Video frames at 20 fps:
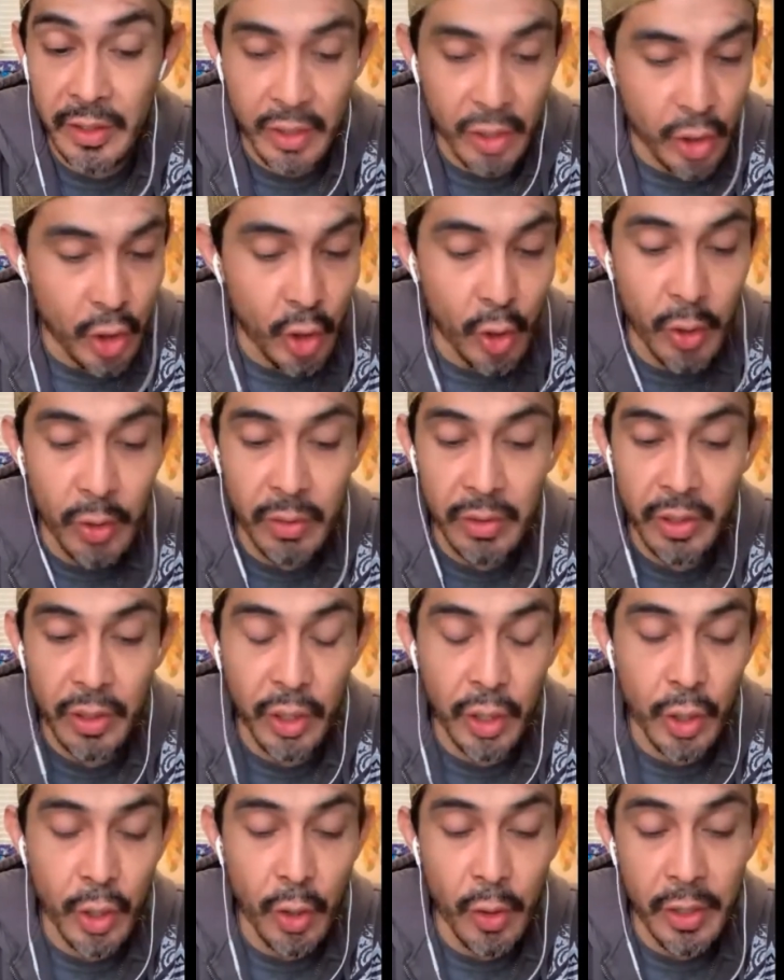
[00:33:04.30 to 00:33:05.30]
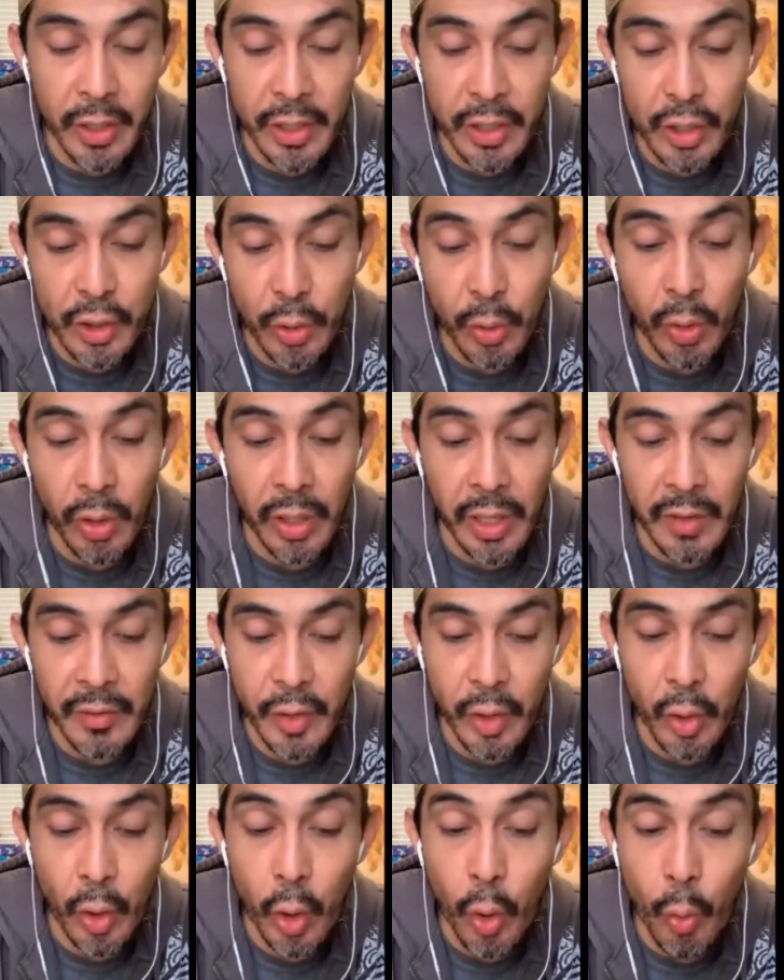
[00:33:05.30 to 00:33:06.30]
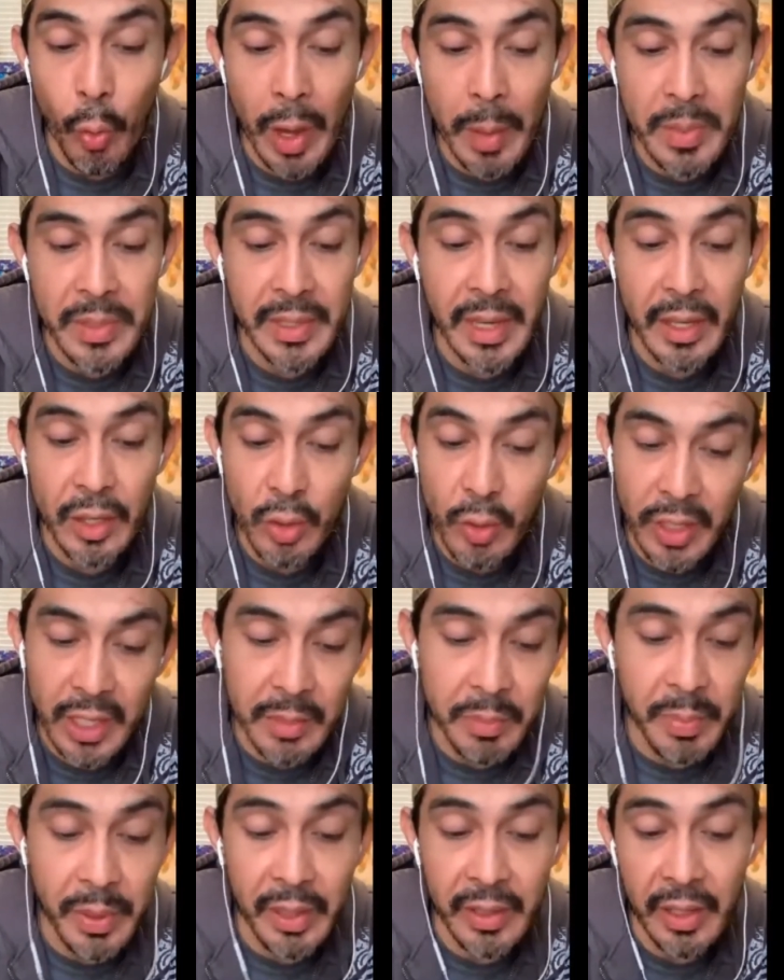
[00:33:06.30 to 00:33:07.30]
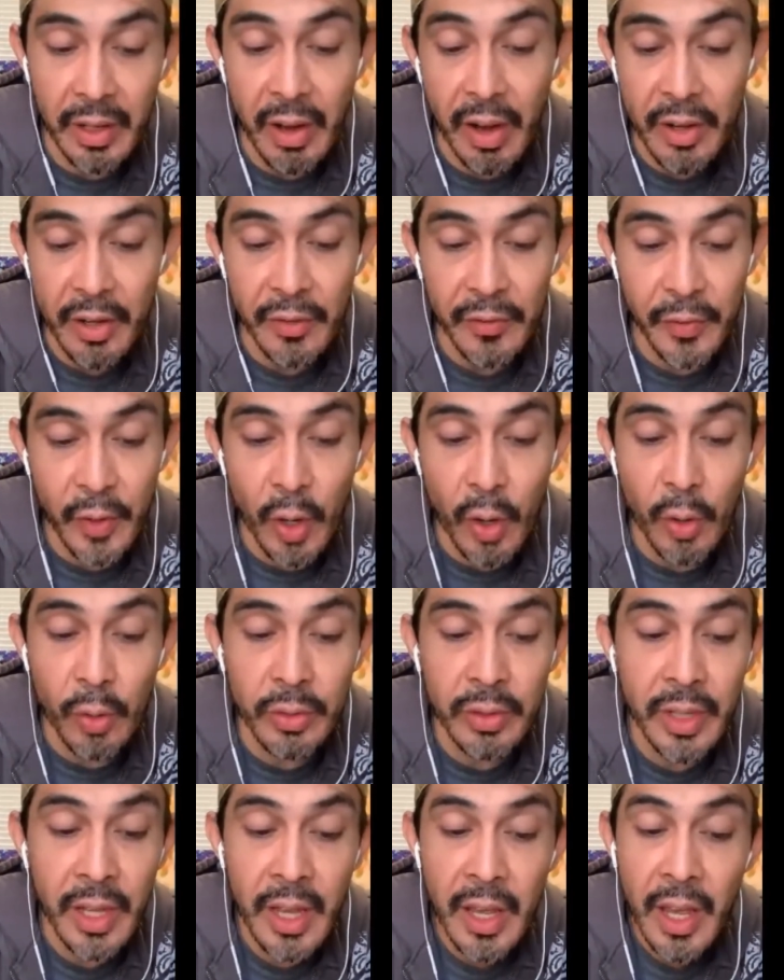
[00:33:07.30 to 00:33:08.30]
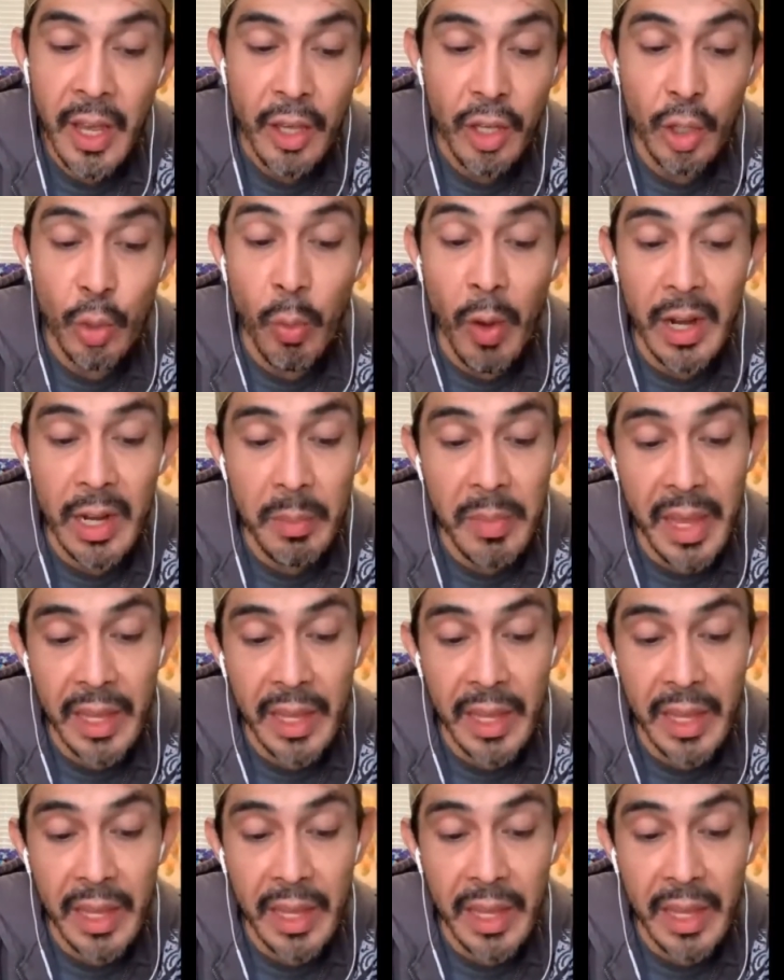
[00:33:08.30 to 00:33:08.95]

You're you're in control of your whole website. You can build it on your phone. You want to make